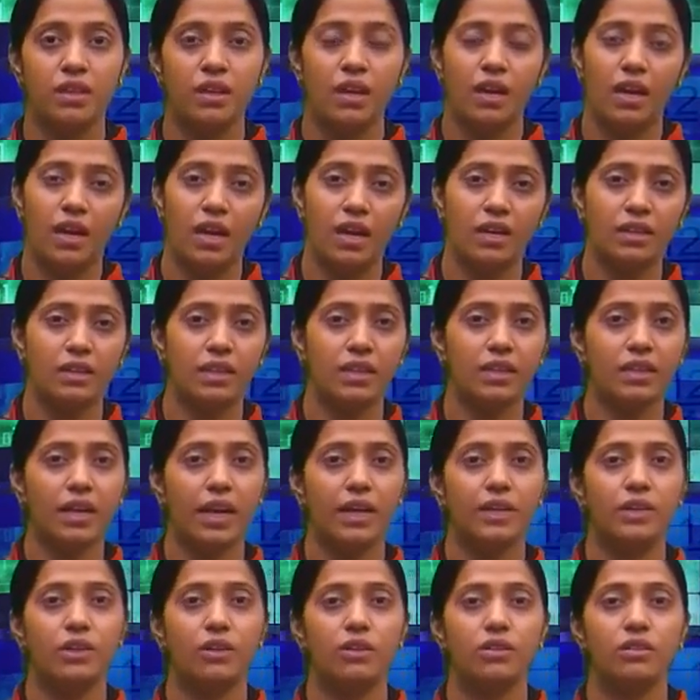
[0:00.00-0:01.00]
And then
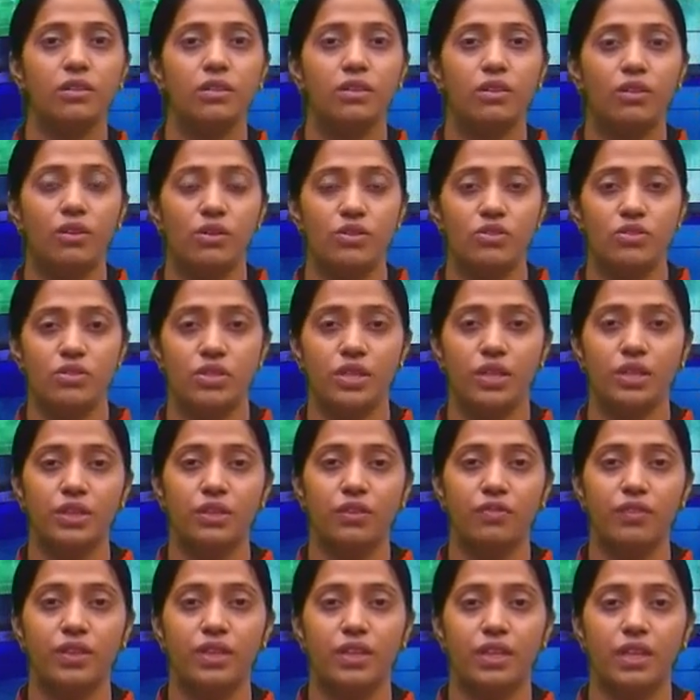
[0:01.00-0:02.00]
write down constant
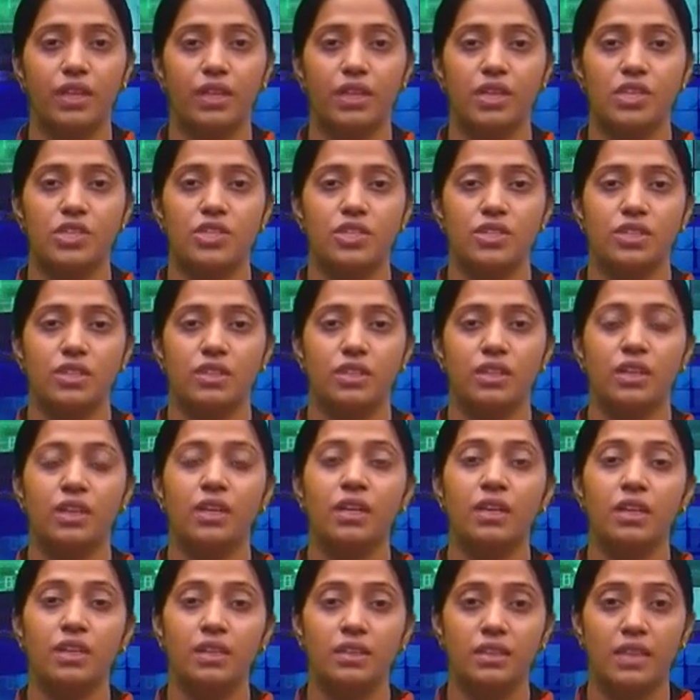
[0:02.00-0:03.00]
of integration,
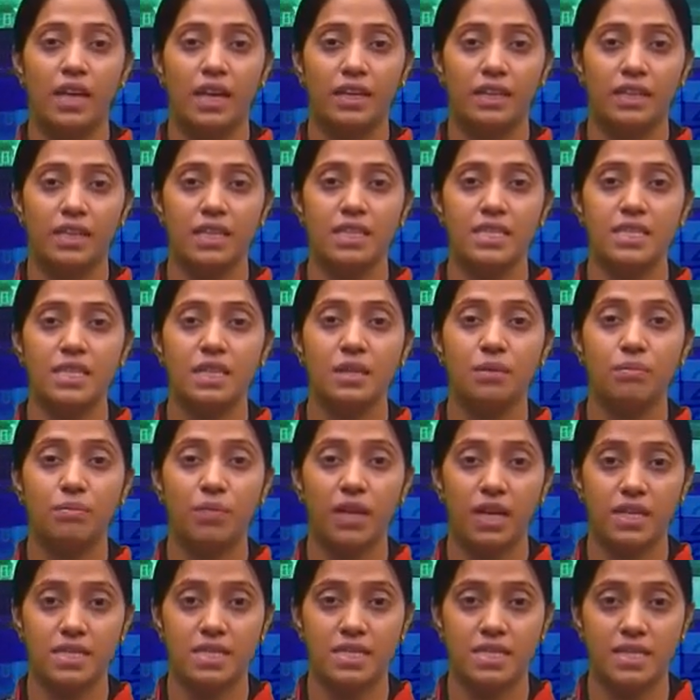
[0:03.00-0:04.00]
that is
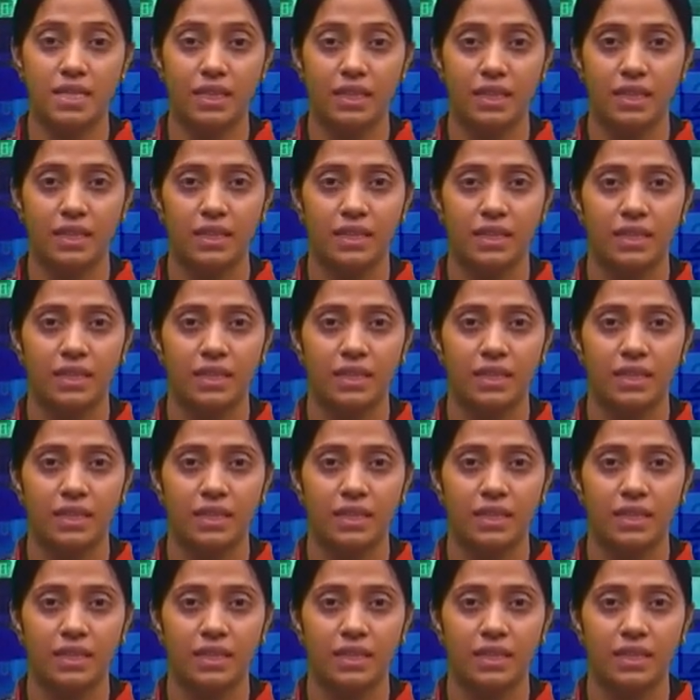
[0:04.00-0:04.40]
plus c.